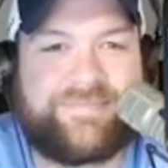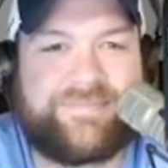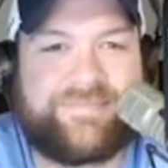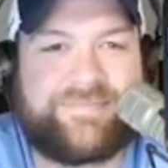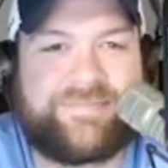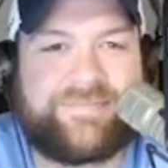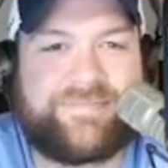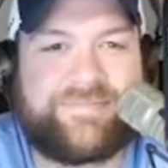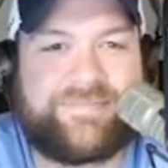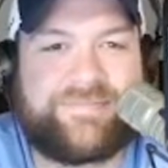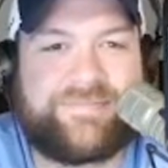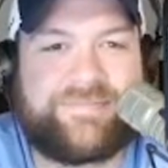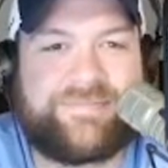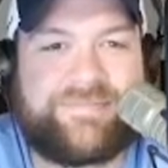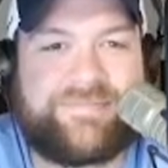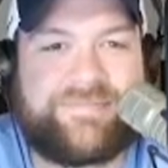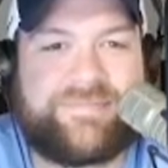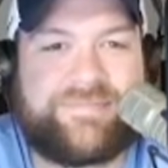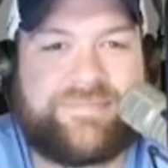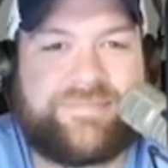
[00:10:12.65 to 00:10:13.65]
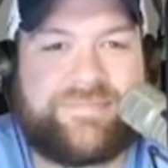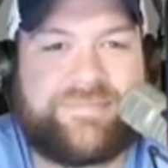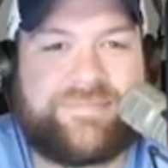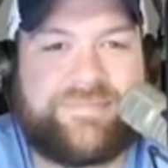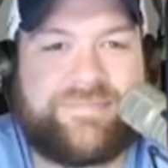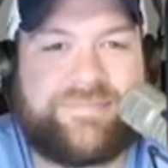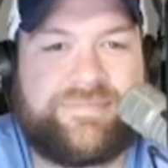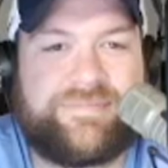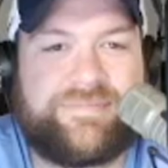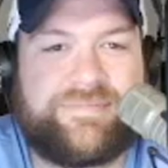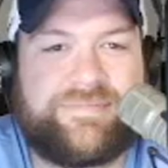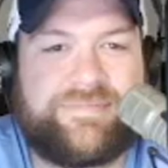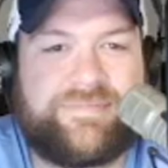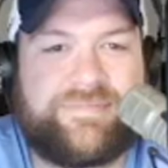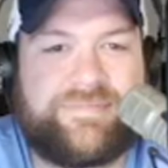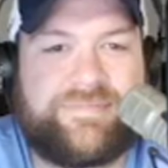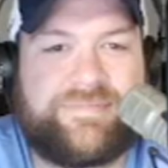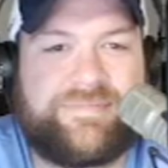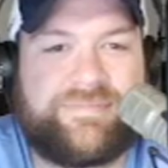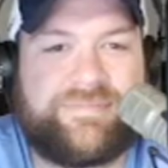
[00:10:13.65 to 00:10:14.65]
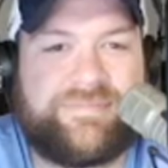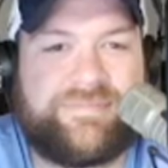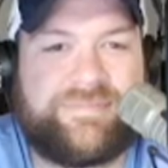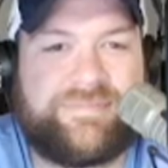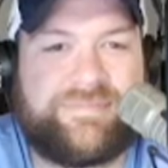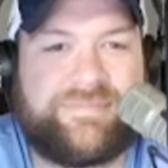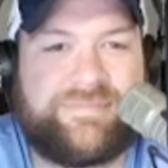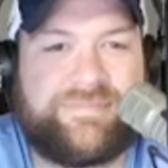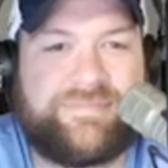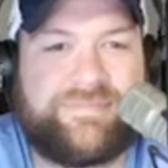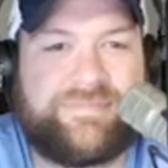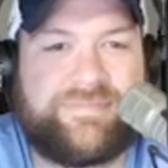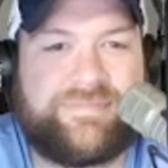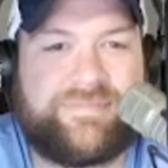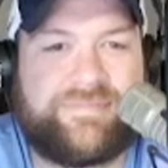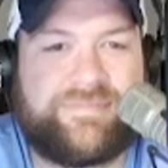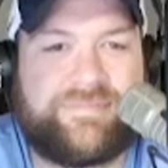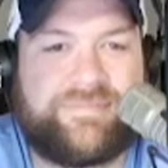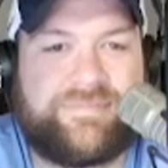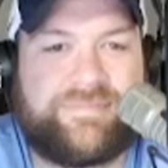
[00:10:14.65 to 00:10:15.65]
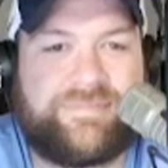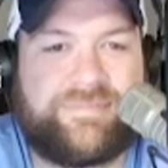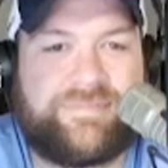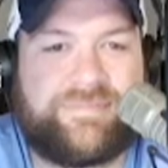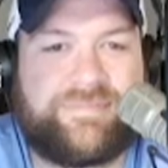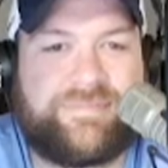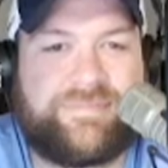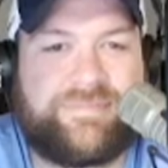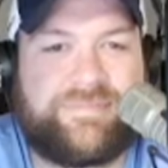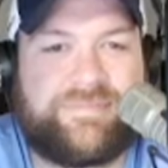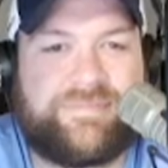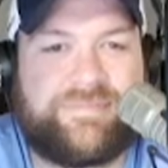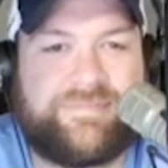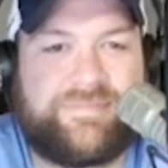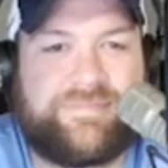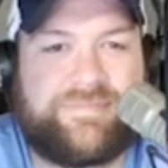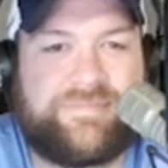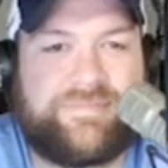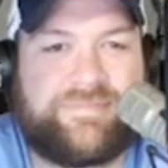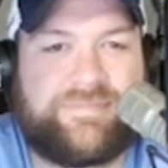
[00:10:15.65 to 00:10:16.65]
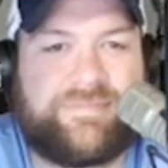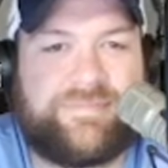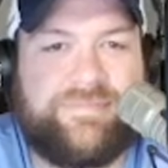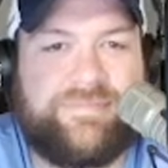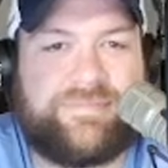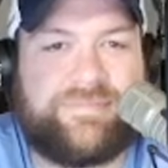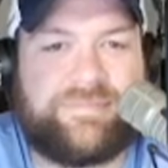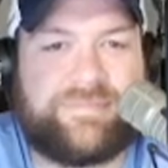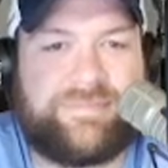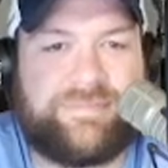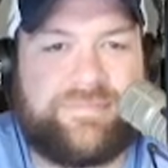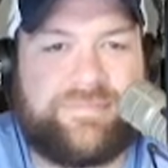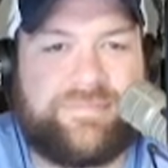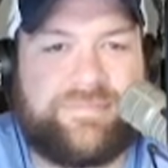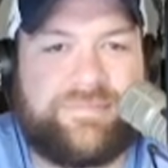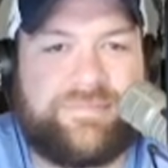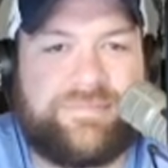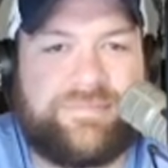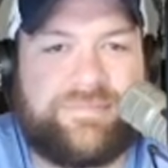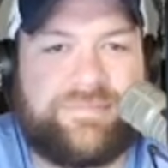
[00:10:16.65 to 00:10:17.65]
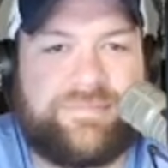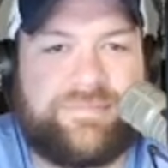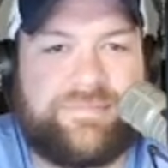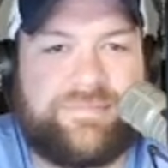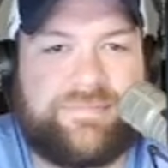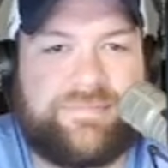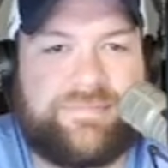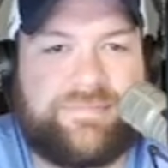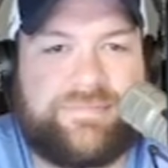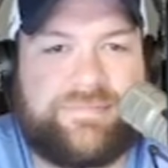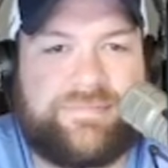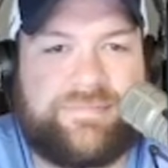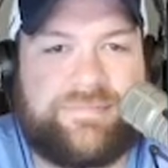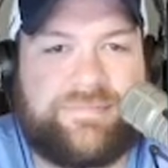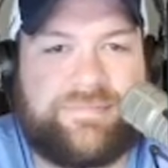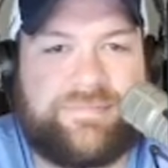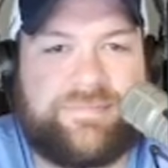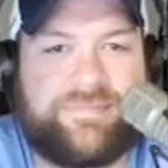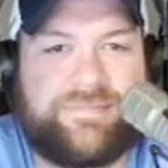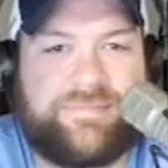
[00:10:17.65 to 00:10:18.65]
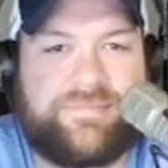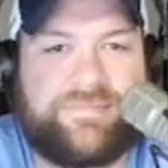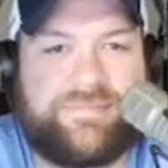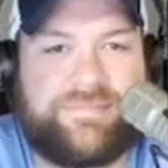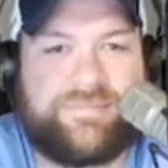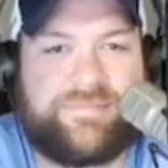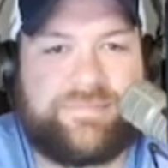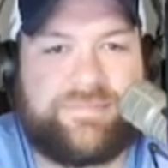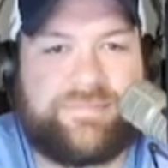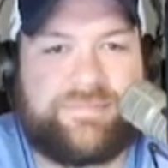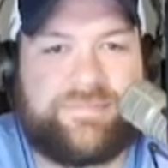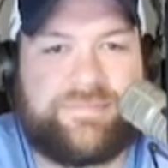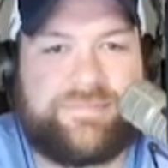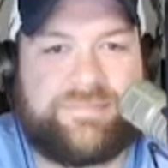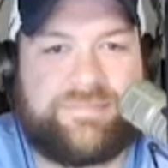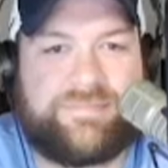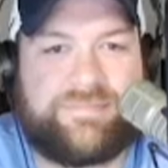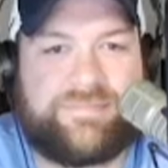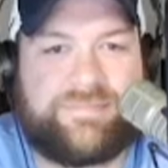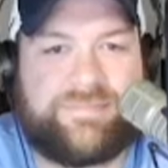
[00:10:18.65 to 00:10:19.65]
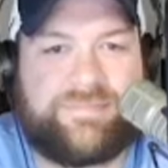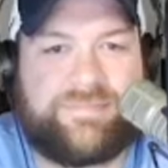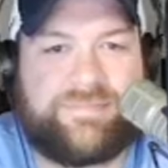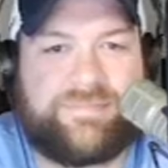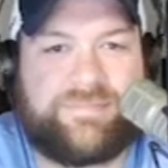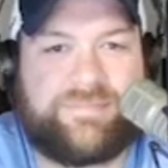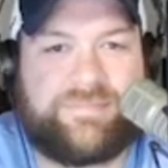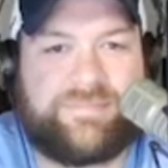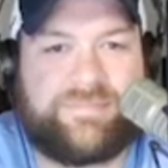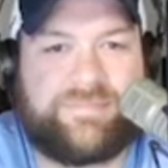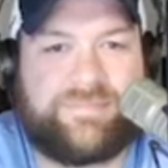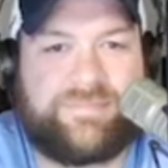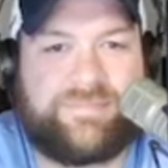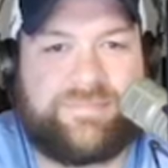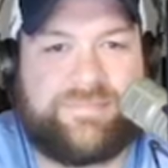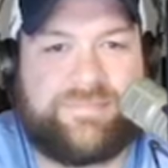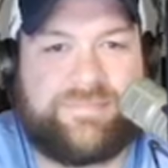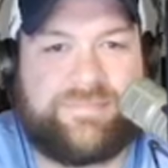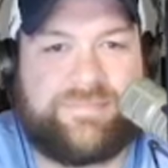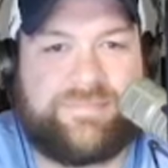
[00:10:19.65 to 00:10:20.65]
(not speaking)